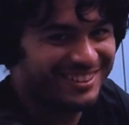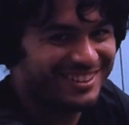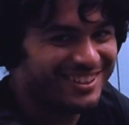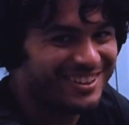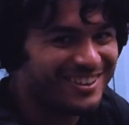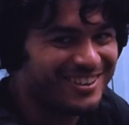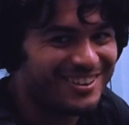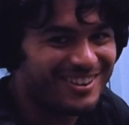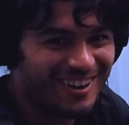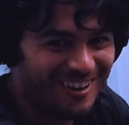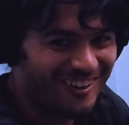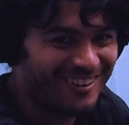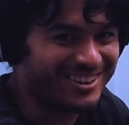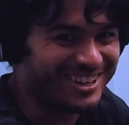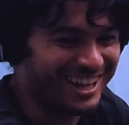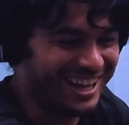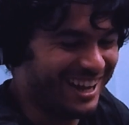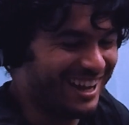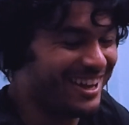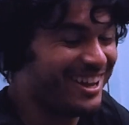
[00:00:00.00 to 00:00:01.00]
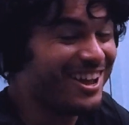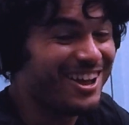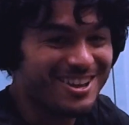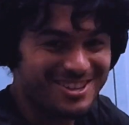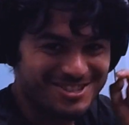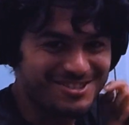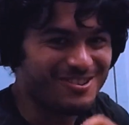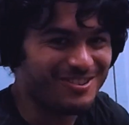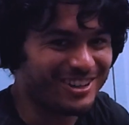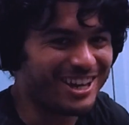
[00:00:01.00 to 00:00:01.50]
Okay,
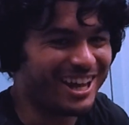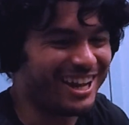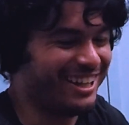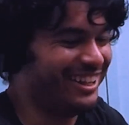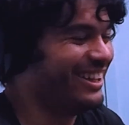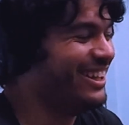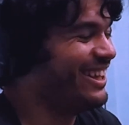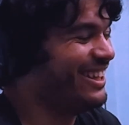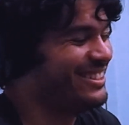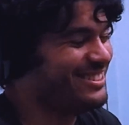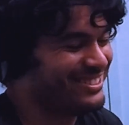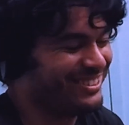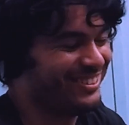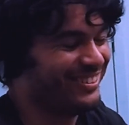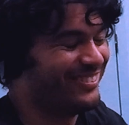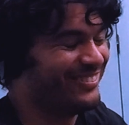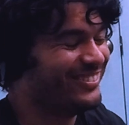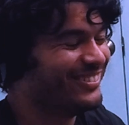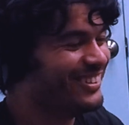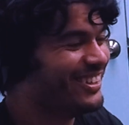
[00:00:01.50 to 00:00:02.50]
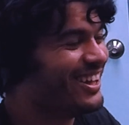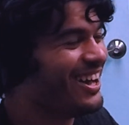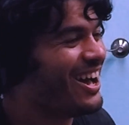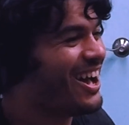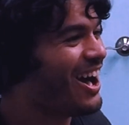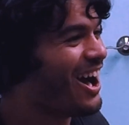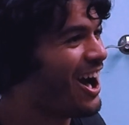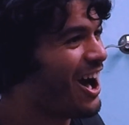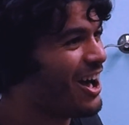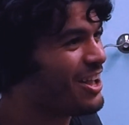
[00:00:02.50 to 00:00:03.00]
you will get a link too.
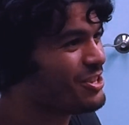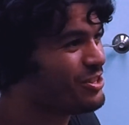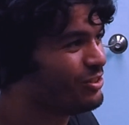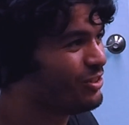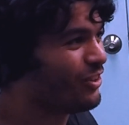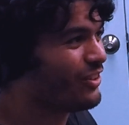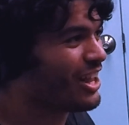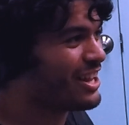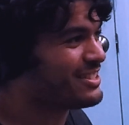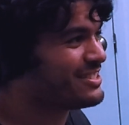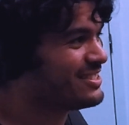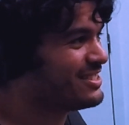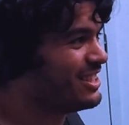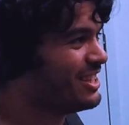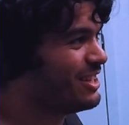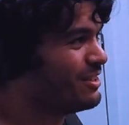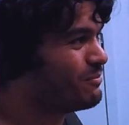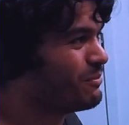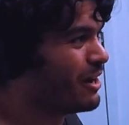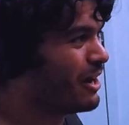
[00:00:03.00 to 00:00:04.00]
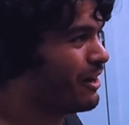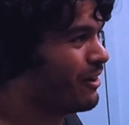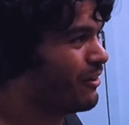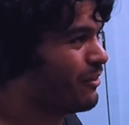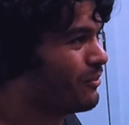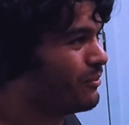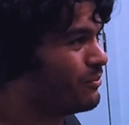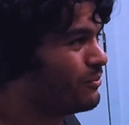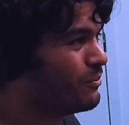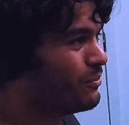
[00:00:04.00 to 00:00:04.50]
You know that scene
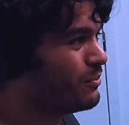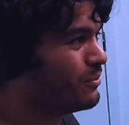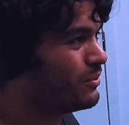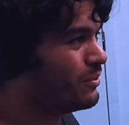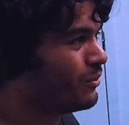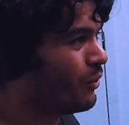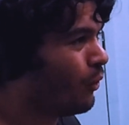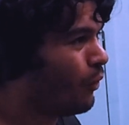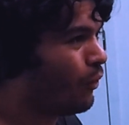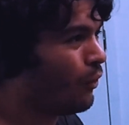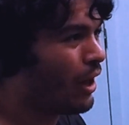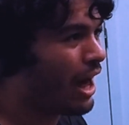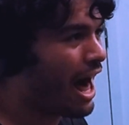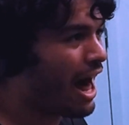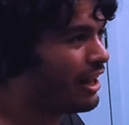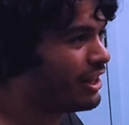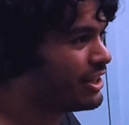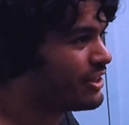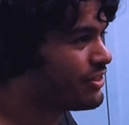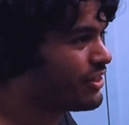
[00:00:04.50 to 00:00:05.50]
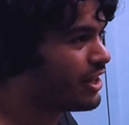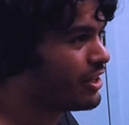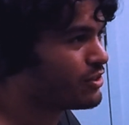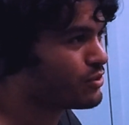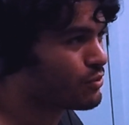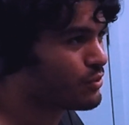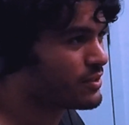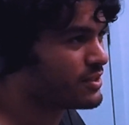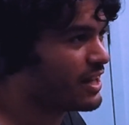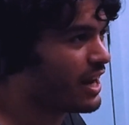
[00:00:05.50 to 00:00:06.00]
where the whole alley thing
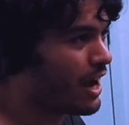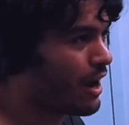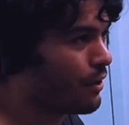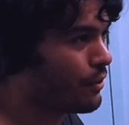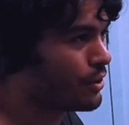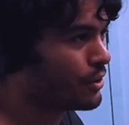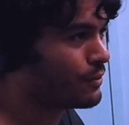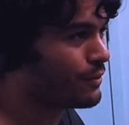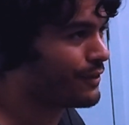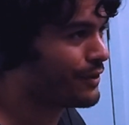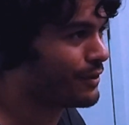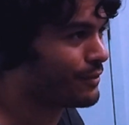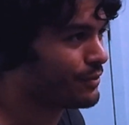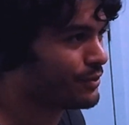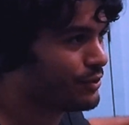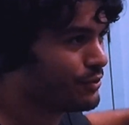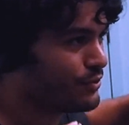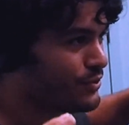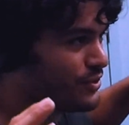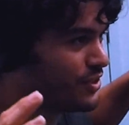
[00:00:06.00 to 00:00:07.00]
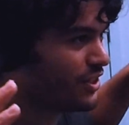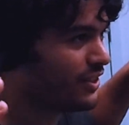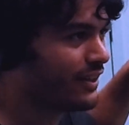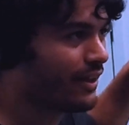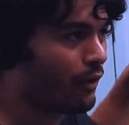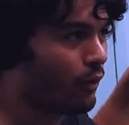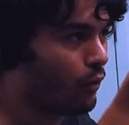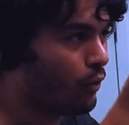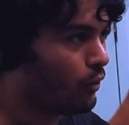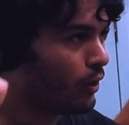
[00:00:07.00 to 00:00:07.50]
towards an hour, where you've seen
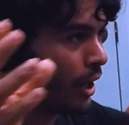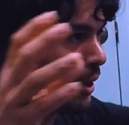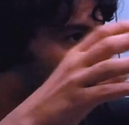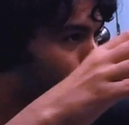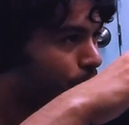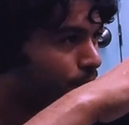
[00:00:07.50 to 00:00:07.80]
that whole like